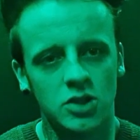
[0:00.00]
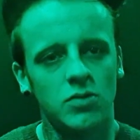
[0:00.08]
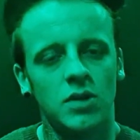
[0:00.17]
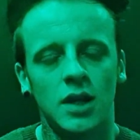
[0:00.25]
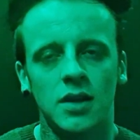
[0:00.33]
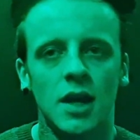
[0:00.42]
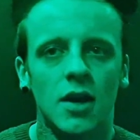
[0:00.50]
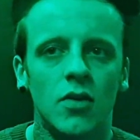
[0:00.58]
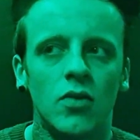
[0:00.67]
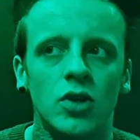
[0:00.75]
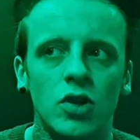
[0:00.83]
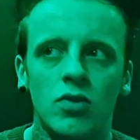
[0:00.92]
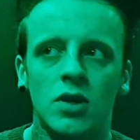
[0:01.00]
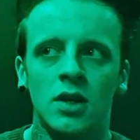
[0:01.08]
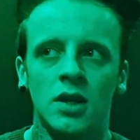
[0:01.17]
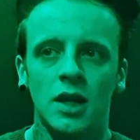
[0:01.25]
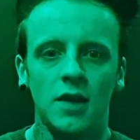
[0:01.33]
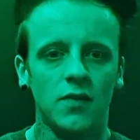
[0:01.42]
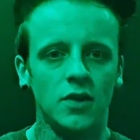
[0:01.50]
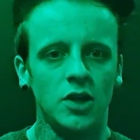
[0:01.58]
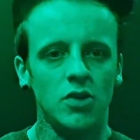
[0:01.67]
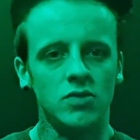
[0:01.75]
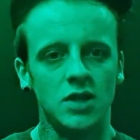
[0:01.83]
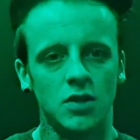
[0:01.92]
Just do it like that. Or you can
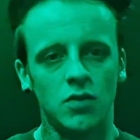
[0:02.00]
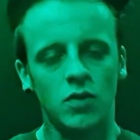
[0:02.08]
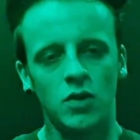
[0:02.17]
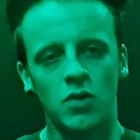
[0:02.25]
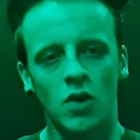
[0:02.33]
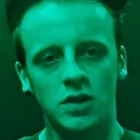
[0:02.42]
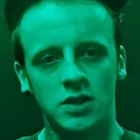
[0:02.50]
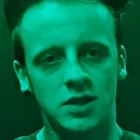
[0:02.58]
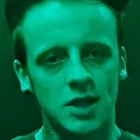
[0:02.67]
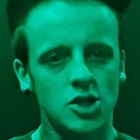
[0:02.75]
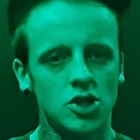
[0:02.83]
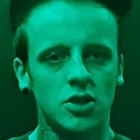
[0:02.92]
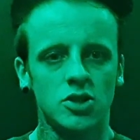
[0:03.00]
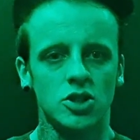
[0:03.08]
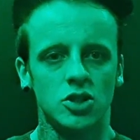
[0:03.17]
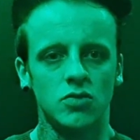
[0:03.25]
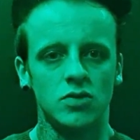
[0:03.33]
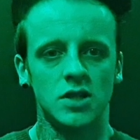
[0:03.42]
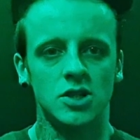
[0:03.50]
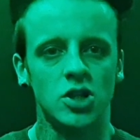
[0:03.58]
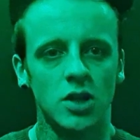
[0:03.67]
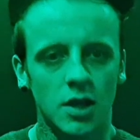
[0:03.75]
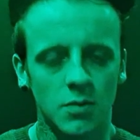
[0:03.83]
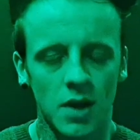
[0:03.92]
even use it to anoint sigil and just do
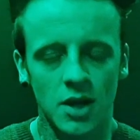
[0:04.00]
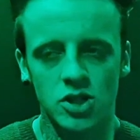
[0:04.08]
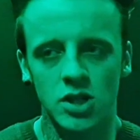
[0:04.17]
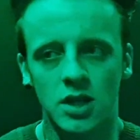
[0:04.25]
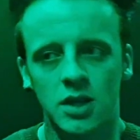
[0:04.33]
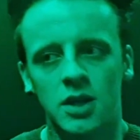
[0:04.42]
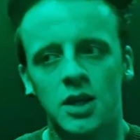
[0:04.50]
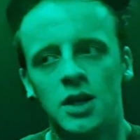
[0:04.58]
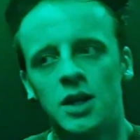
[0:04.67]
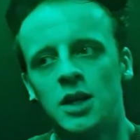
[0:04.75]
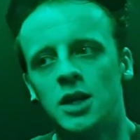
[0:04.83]
sigillic magic.